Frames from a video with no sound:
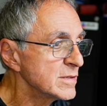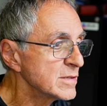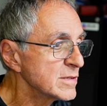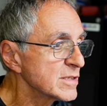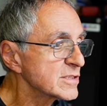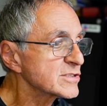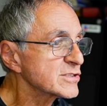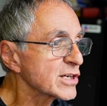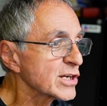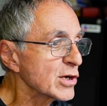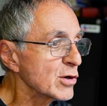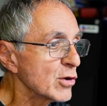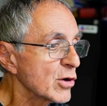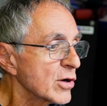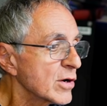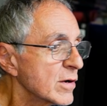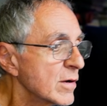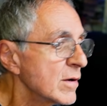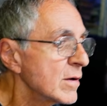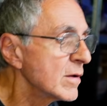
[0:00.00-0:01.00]
Let's take a look.
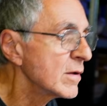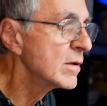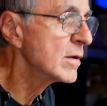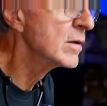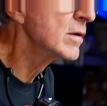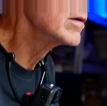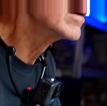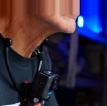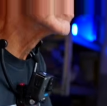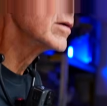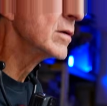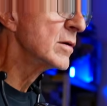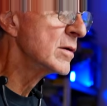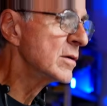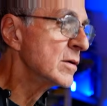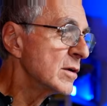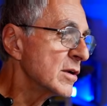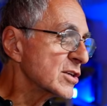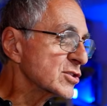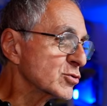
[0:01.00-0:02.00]

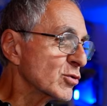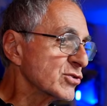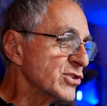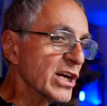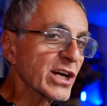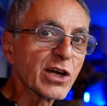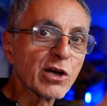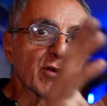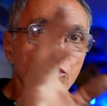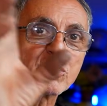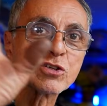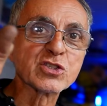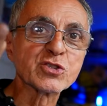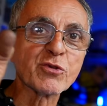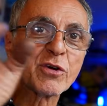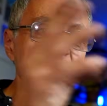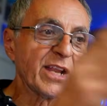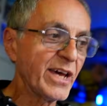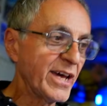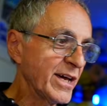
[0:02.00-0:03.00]
Let's go take a look
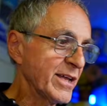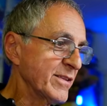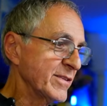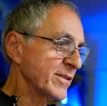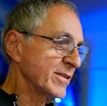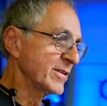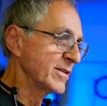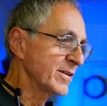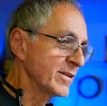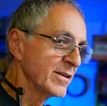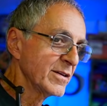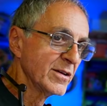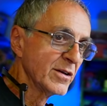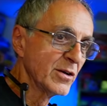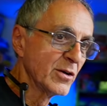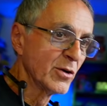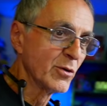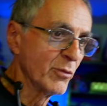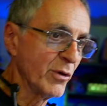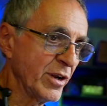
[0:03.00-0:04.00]
straight ahead.
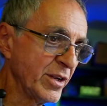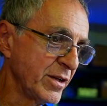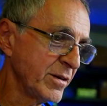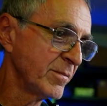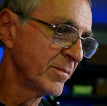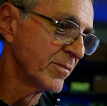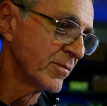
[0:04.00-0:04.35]
Ready?